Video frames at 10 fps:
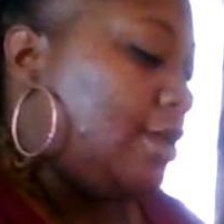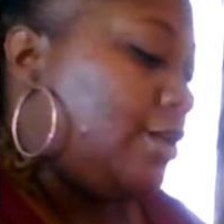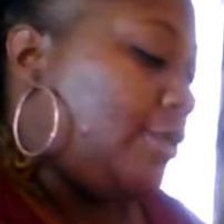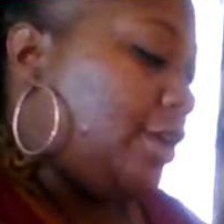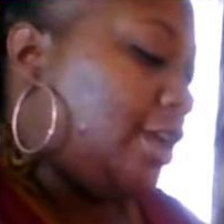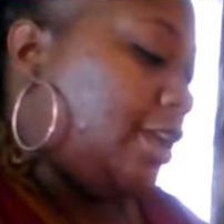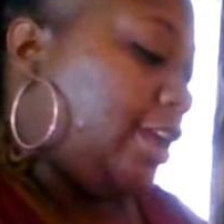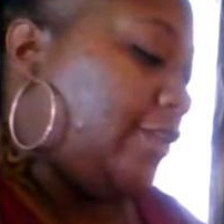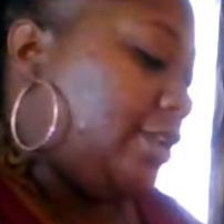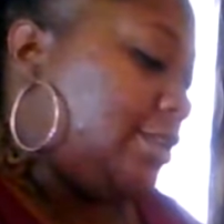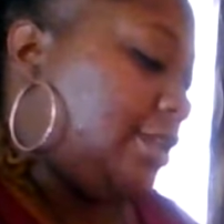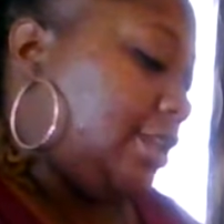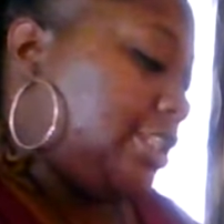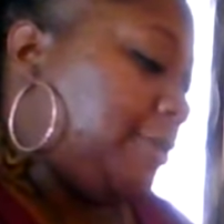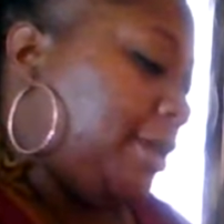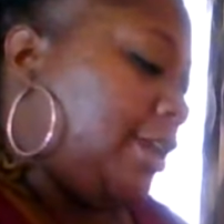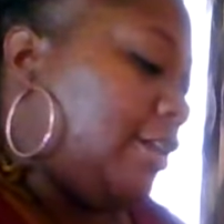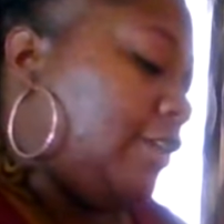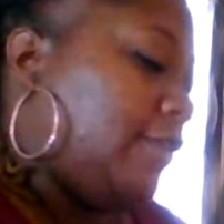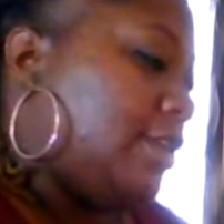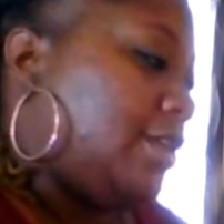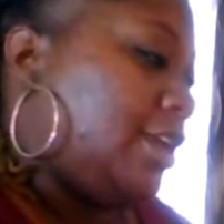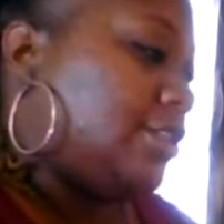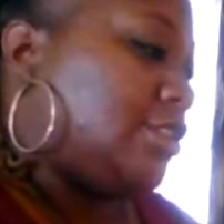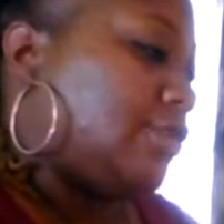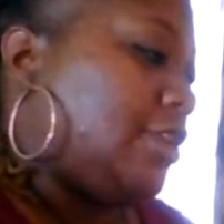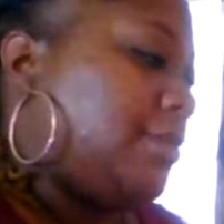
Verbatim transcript: What can Aries expect over the next three